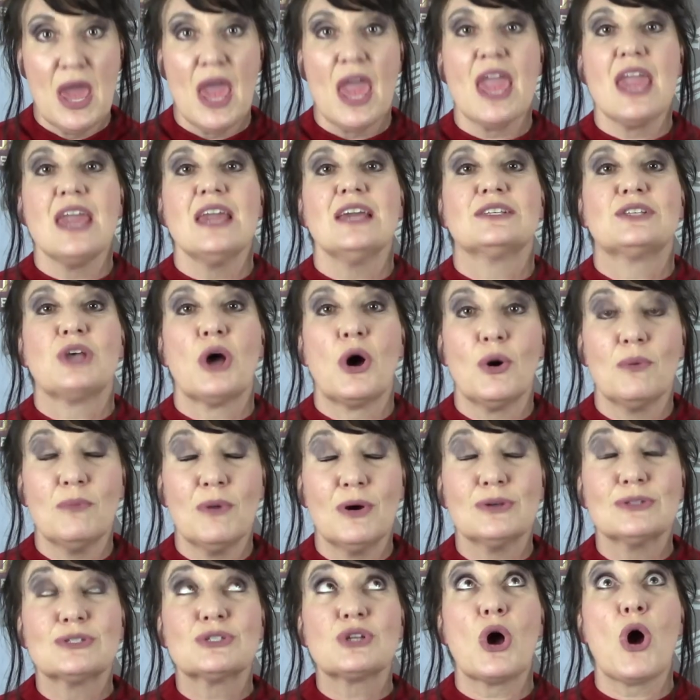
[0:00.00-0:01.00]
It's
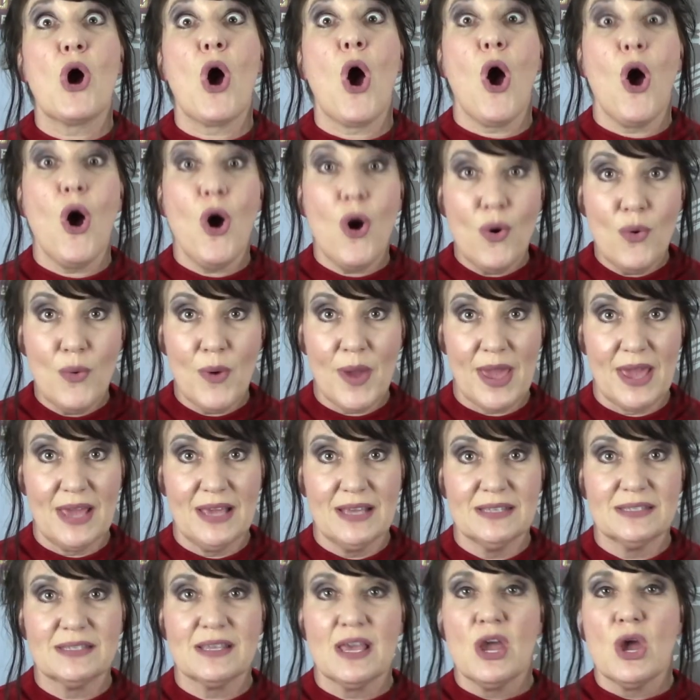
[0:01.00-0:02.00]
almost
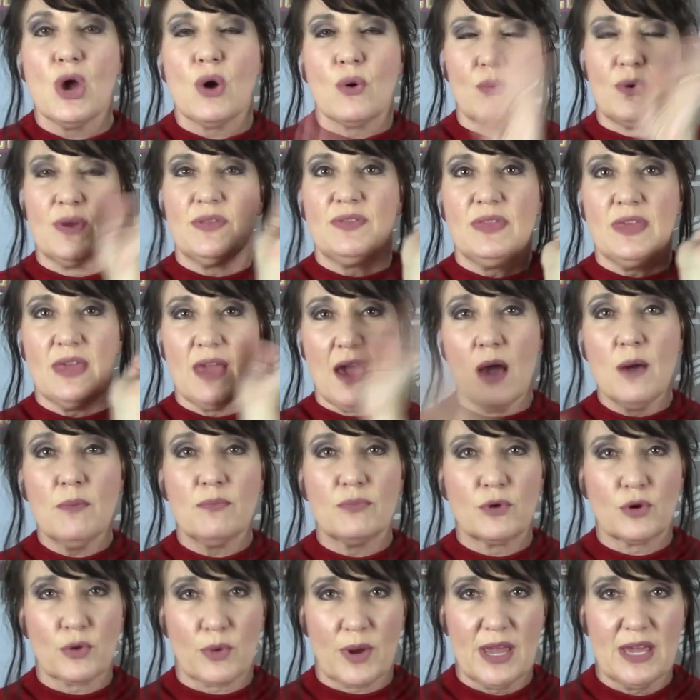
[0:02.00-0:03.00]
always with the
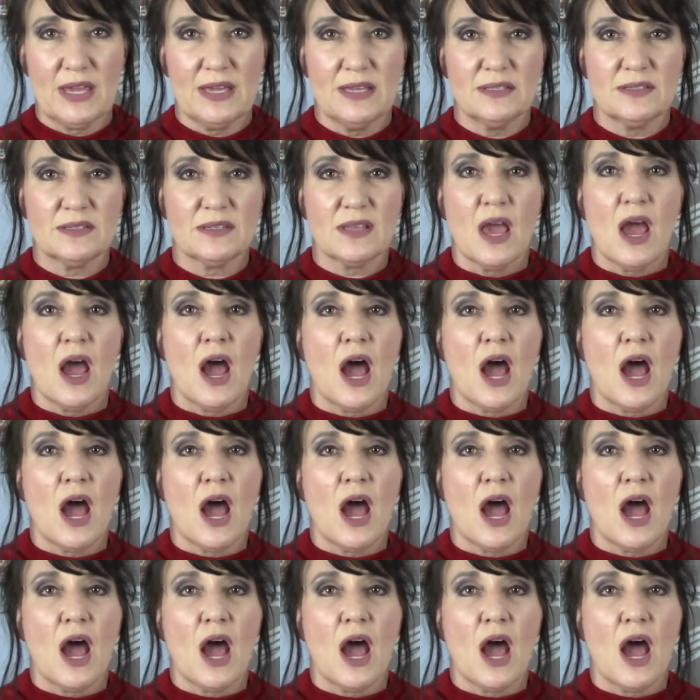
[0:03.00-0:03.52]
upgrades,